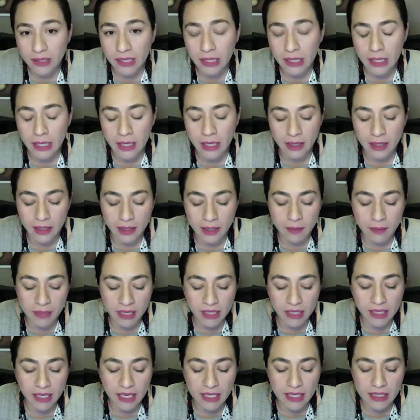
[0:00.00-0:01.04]
And in many
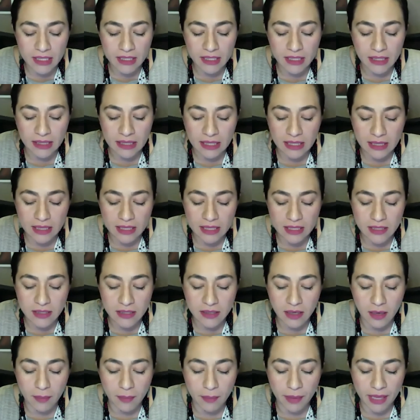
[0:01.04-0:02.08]
cases, I think this is
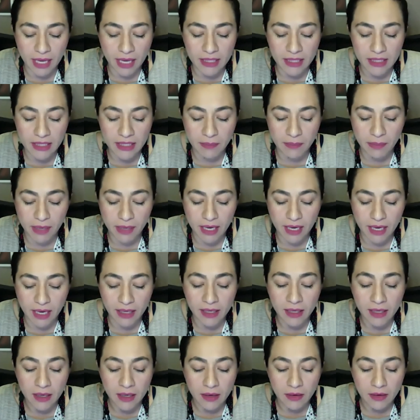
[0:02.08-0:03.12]
compacted by
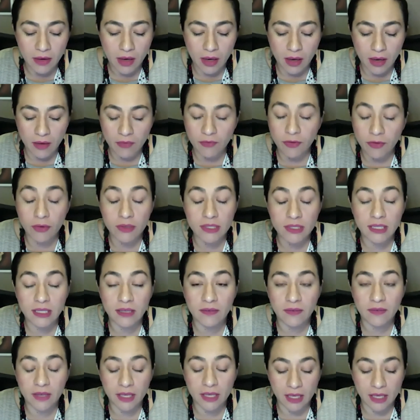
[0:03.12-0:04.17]
folks
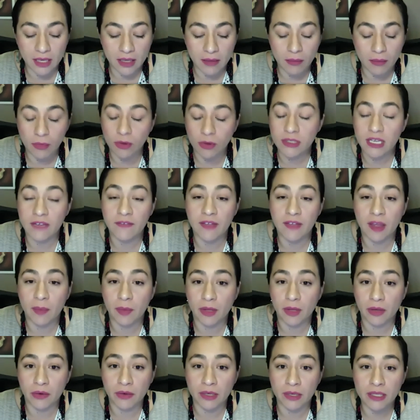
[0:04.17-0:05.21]
living in multifamily
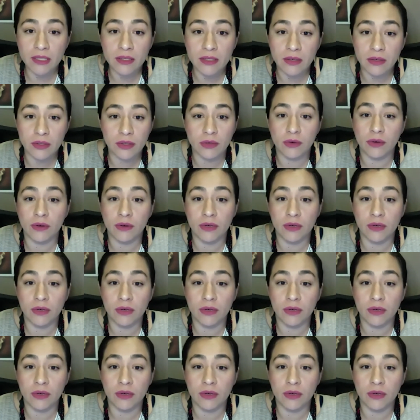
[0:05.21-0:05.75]
units, also known as